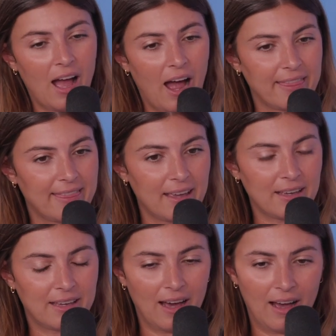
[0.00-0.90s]
I
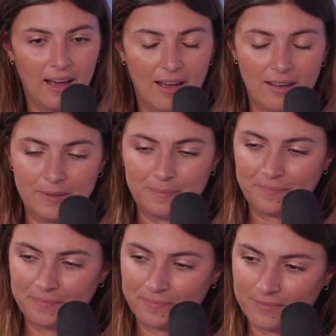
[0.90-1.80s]
think... Uh,
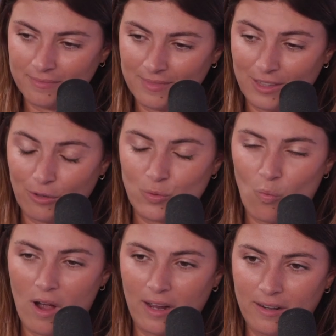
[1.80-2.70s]
There's
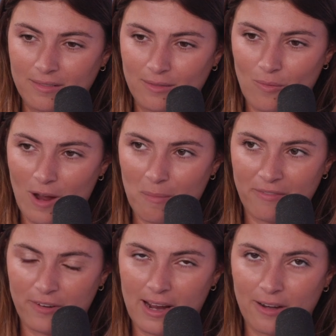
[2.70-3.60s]
one. Why am
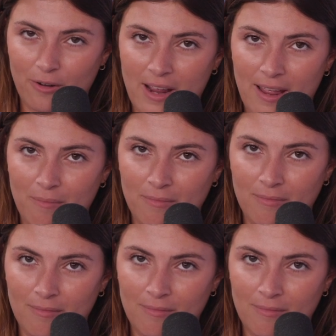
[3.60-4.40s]
I forgetting her name?